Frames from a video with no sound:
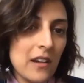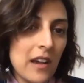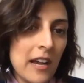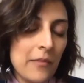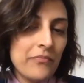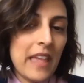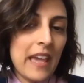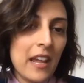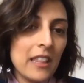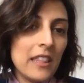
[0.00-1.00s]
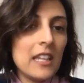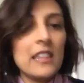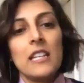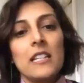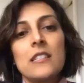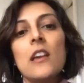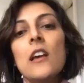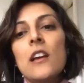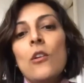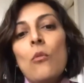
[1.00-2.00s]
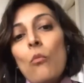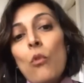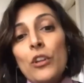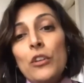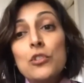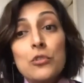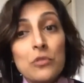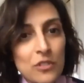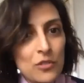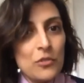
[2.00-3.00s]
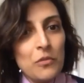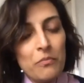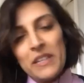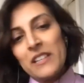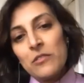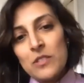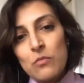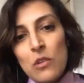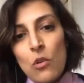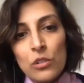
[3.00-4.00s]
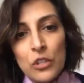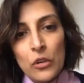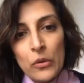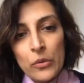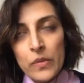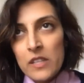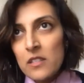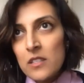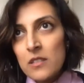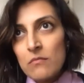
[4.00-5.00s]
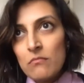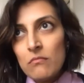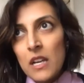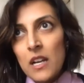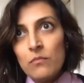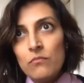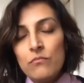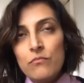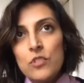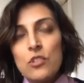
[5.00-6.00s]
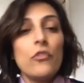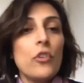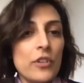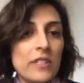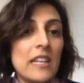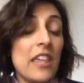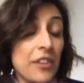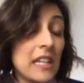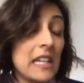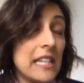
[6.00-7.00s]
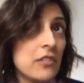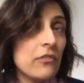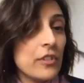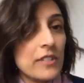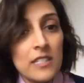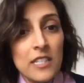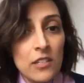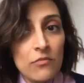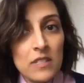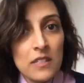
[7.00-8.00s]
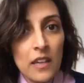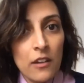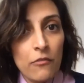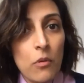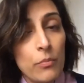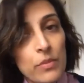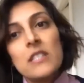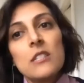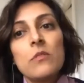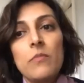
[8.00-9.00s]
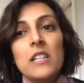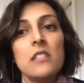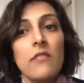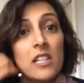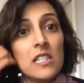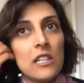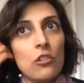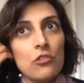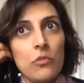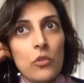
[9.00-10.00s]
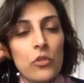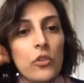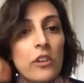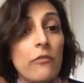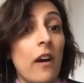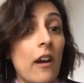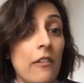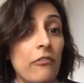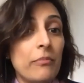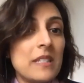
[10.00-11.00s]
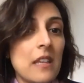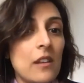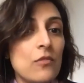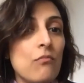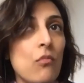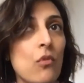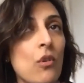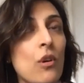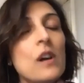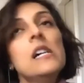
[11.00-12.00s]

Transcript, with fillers: Um, and I think that's what you shouldn't do, because we all know that um, diverse and ethnically diverse teams uh, from a business perspective actually contribute thirty-five percent more